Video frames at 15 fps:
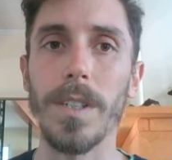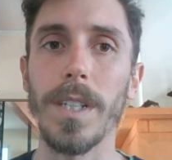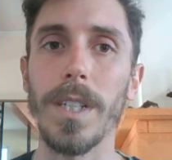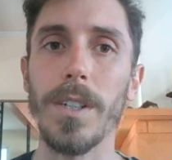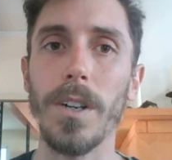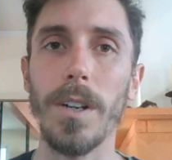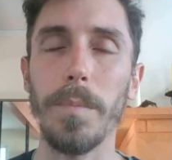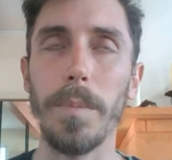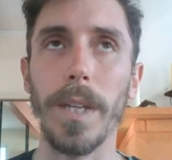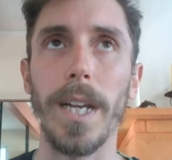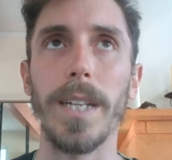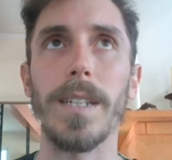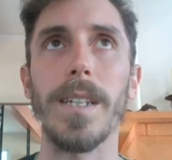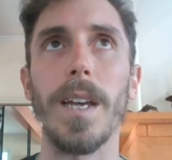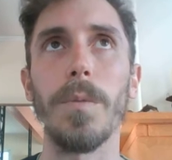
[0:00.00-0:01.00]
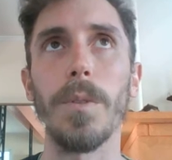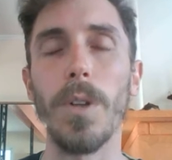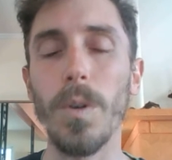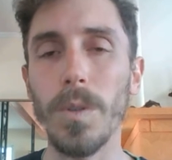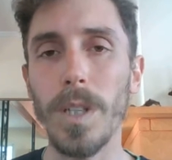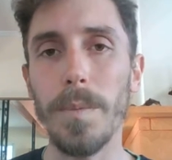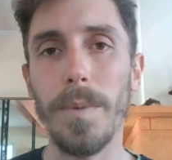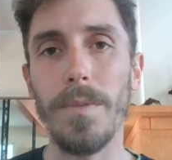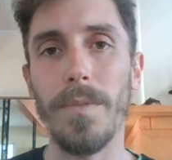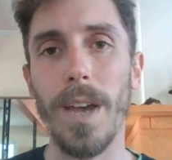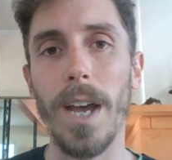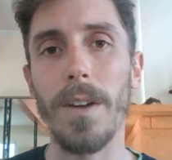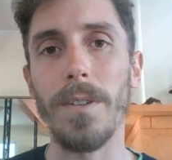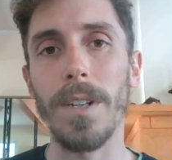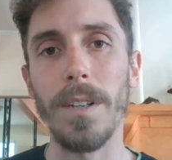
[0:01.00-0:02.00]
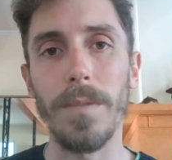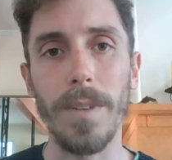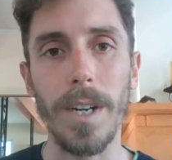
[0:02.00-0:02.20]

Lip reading: These are plants that will only be found in